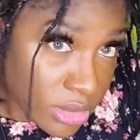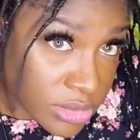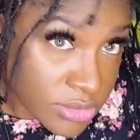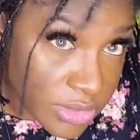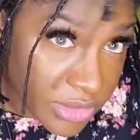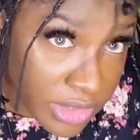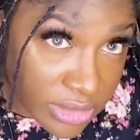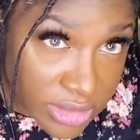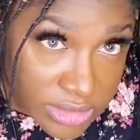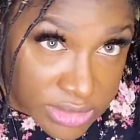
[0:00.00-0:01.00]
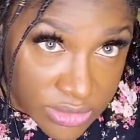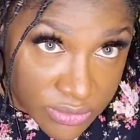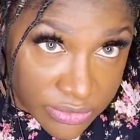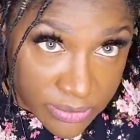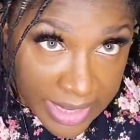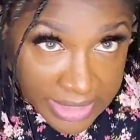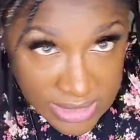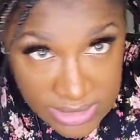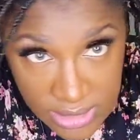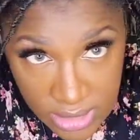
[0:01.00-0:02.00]
So they're in these little
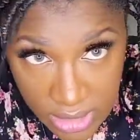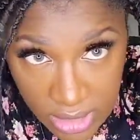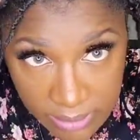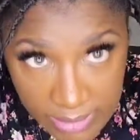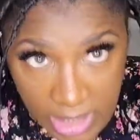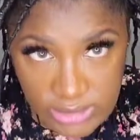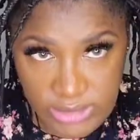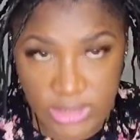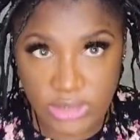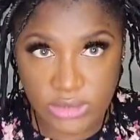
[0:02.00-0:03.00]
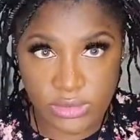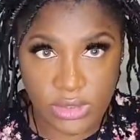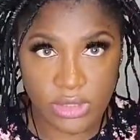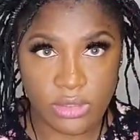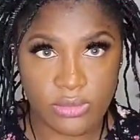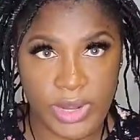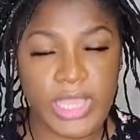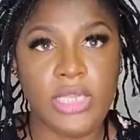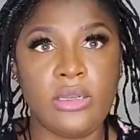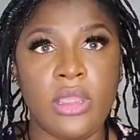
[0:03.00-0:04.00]
threads in boxes,
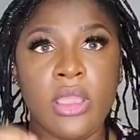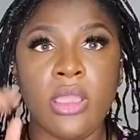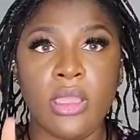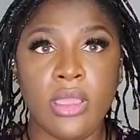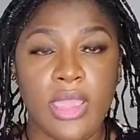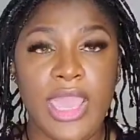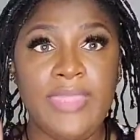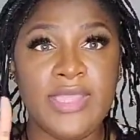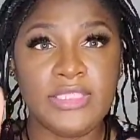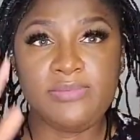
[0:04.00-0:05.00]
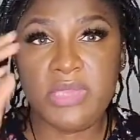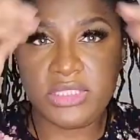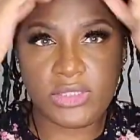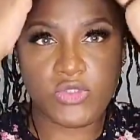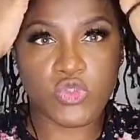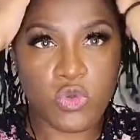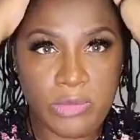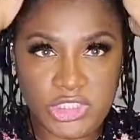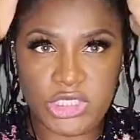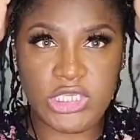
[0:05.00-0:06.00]
right? And this makes it so
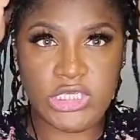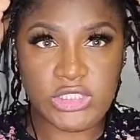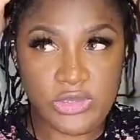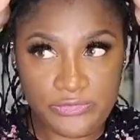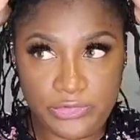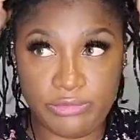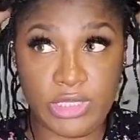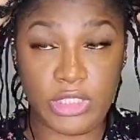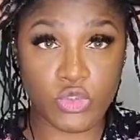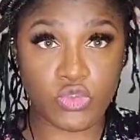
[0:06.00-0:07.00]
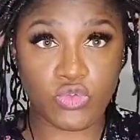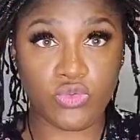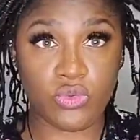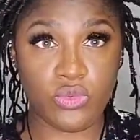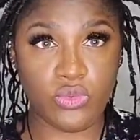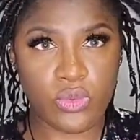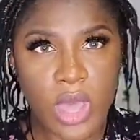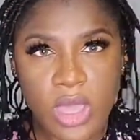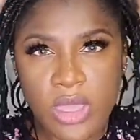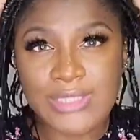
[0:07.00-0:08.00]
much easier for me to
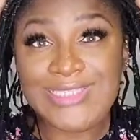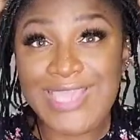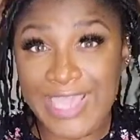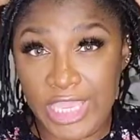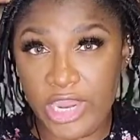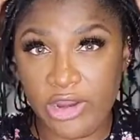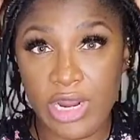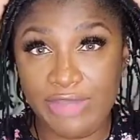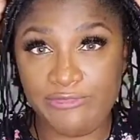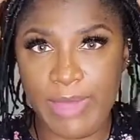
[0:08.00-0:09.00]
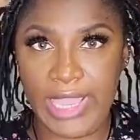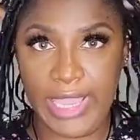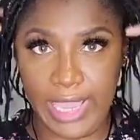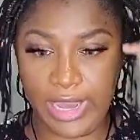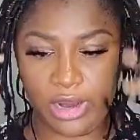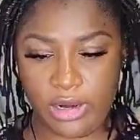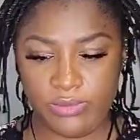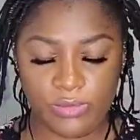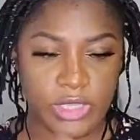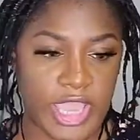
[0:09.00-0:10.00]
take care of my hair.
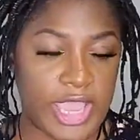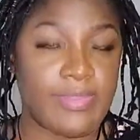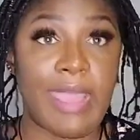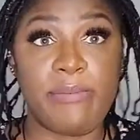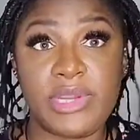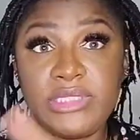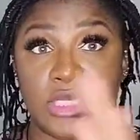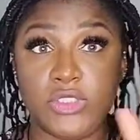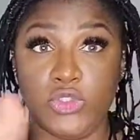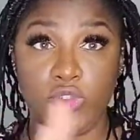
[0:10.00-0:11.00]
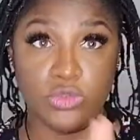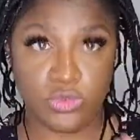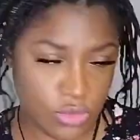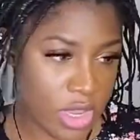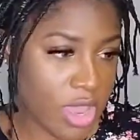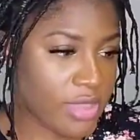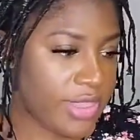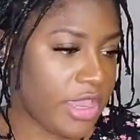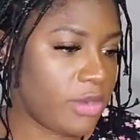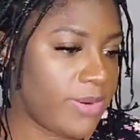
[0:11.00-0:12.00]
Okay, that brings us to
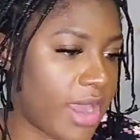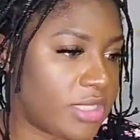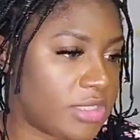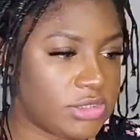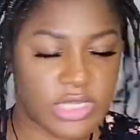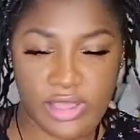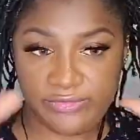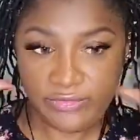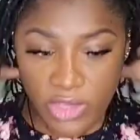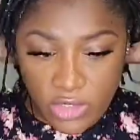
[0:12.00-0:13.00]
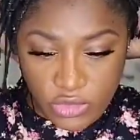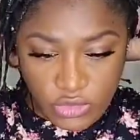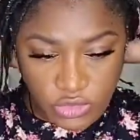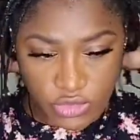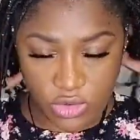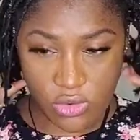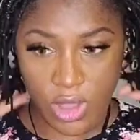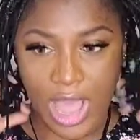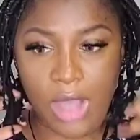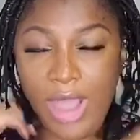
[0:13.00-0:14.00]
the hair product stuff. So
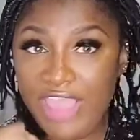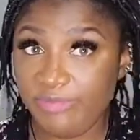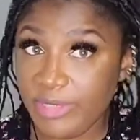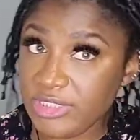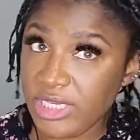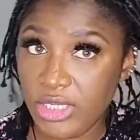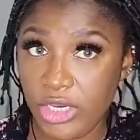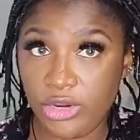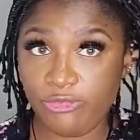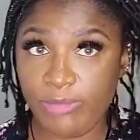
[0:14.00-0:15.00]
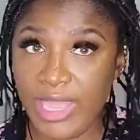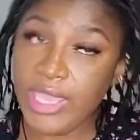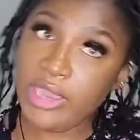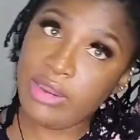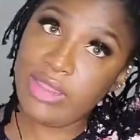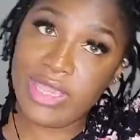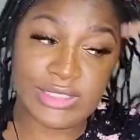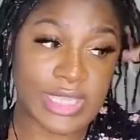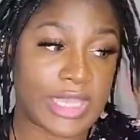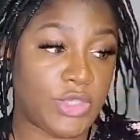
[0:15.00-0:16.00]
how I've been taking care of my hair
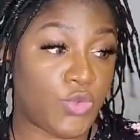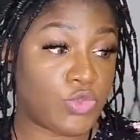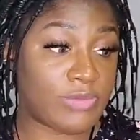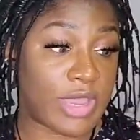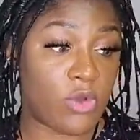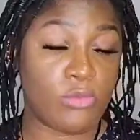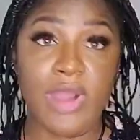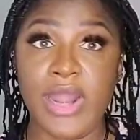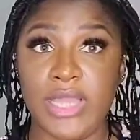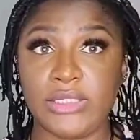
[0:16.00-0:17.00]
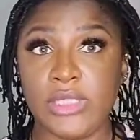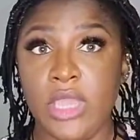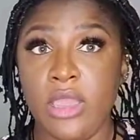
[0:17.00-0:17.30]
is I use my own products.